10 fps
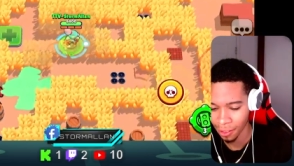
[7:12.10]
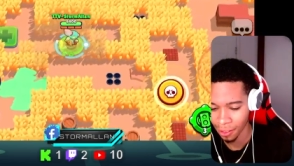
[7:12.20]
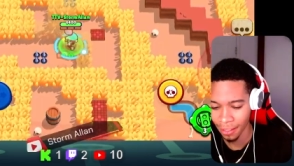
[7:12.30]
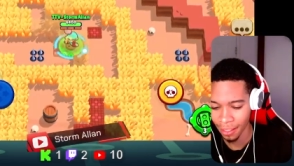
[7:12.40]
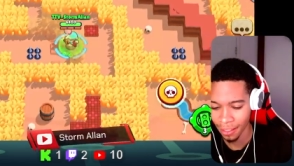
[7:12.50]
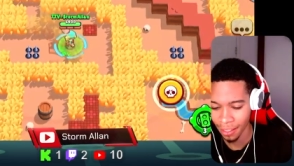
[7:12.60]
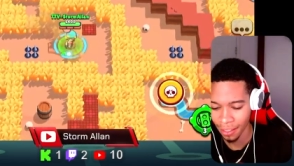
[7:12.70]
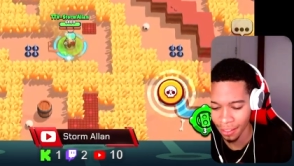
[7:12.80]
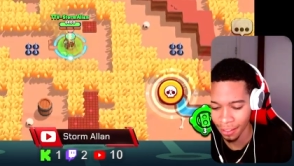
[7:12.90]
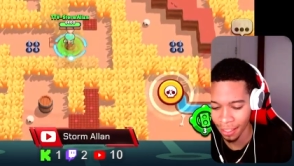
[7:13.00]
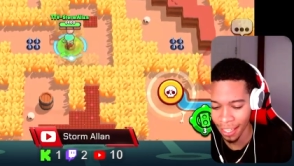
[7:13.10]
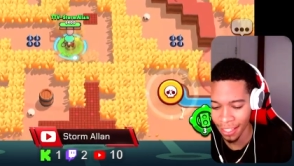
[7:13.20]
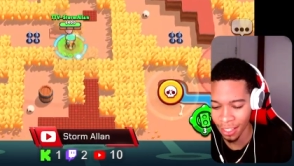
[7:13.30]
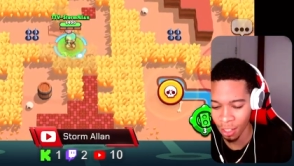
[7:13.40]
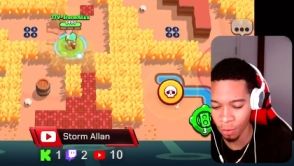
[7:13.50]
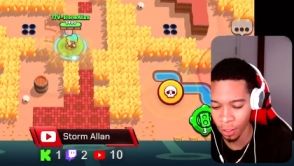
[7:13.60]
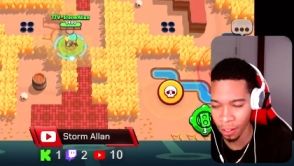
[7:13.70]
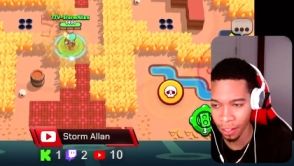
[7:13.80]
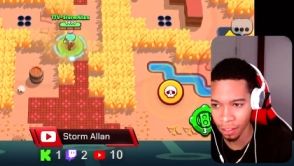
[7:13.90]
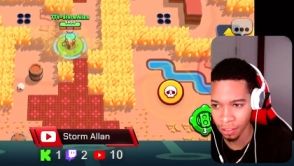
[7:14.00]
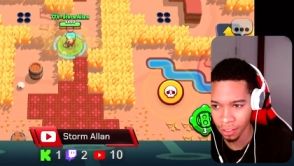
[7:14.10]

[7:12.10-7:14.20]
That's it. Kids, cover your ears.